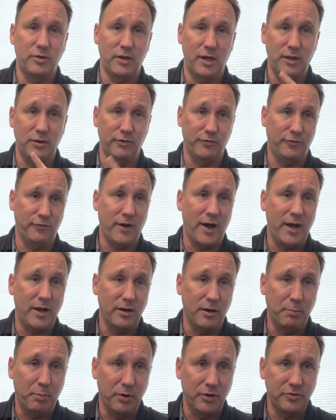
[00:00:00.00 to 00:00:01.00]
either fight
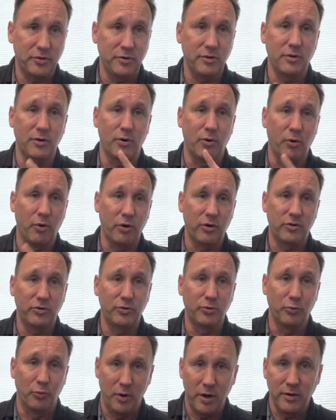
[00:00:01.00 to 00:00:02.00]
a person or
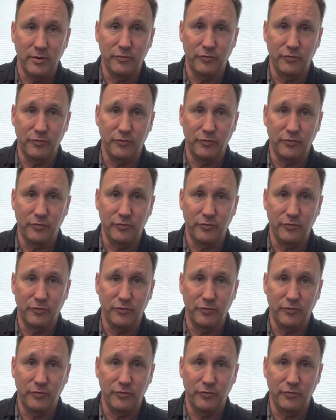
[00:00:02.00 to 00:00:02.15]
to run